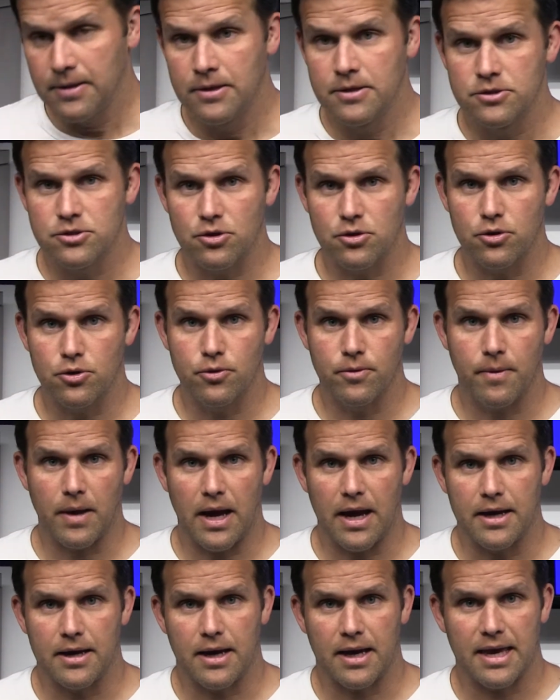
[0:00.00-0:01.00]
So
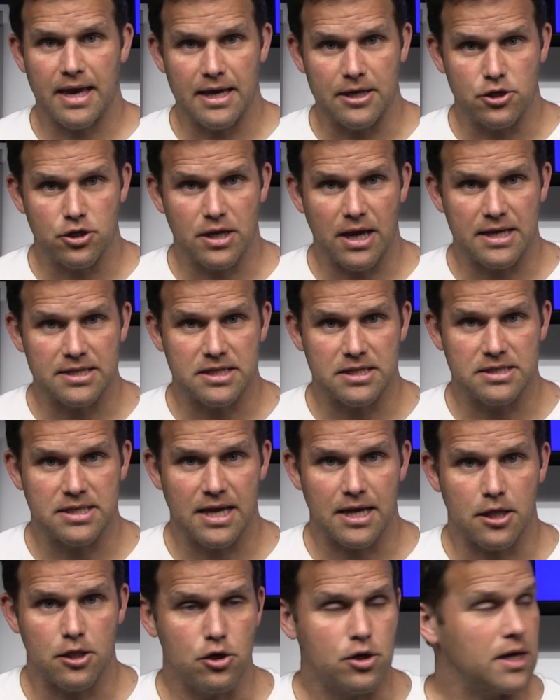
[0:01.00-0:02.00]
again, you guys can
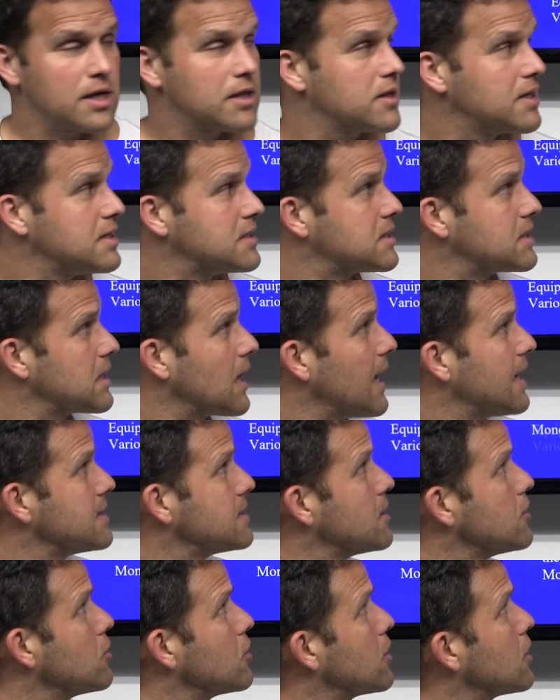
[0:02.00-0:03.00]
take a look at these slides
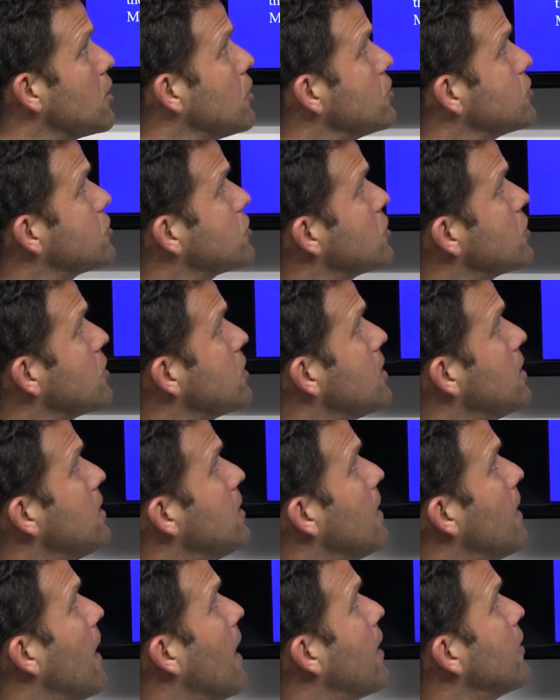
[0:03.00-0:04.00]
a little closer
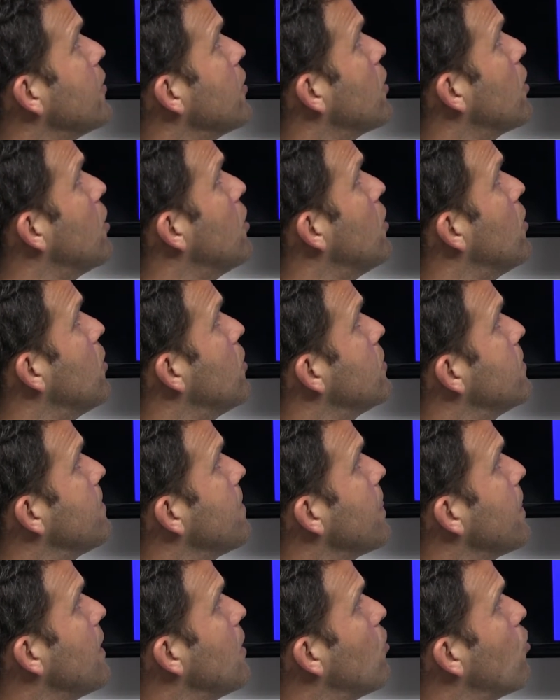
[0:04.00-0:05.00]
on your own.
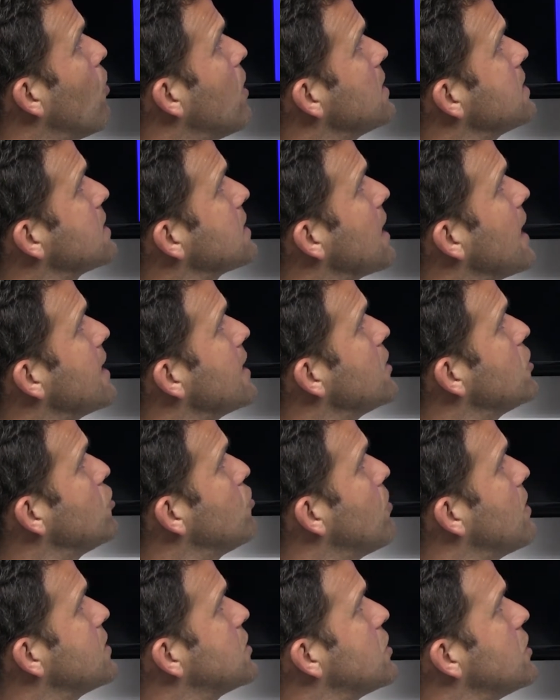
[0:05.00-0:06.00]
One slide I do
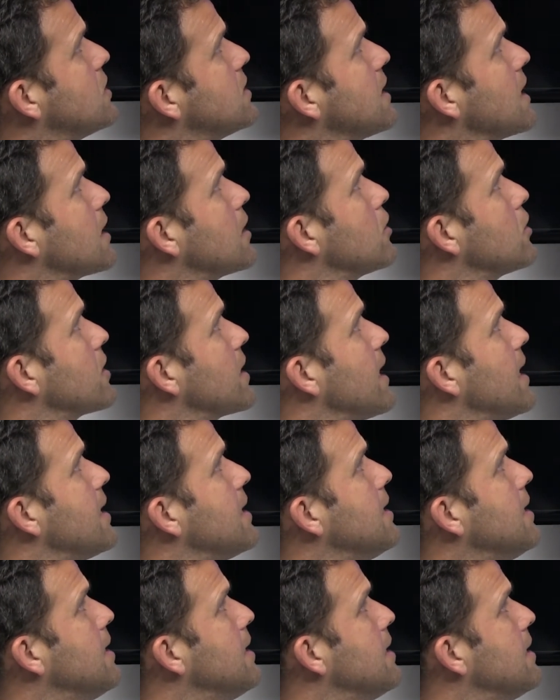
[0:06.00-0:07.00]
want you to take a look
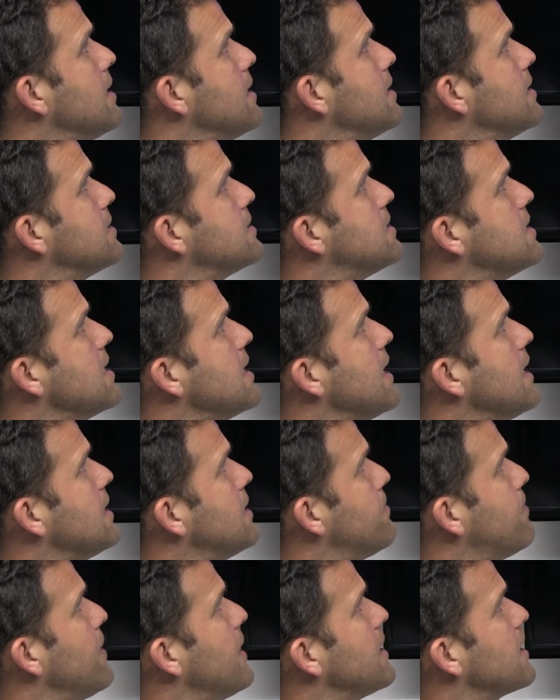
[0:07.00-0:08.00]
at is the
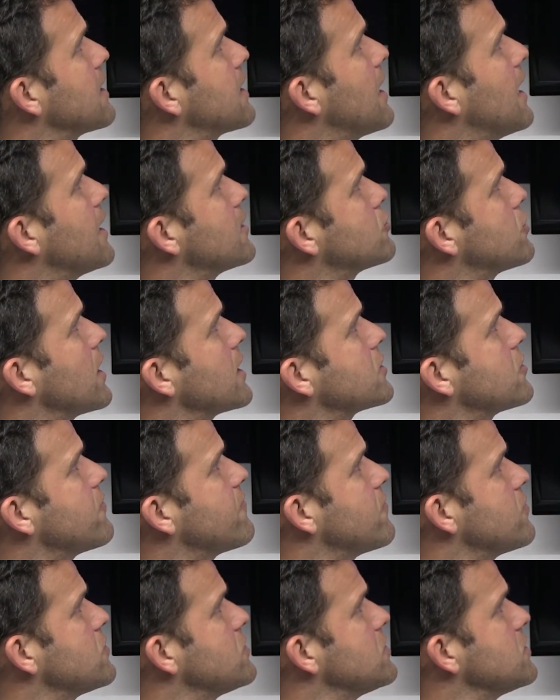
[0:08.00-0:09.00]
independent contractor
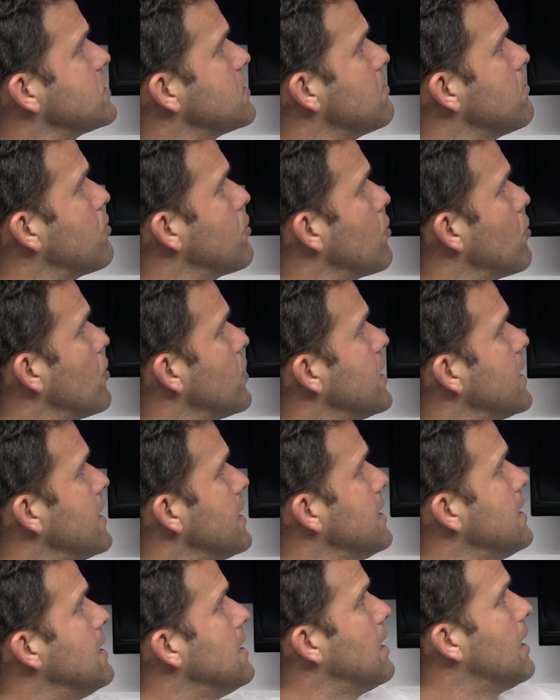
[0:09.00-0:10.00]
versus employee.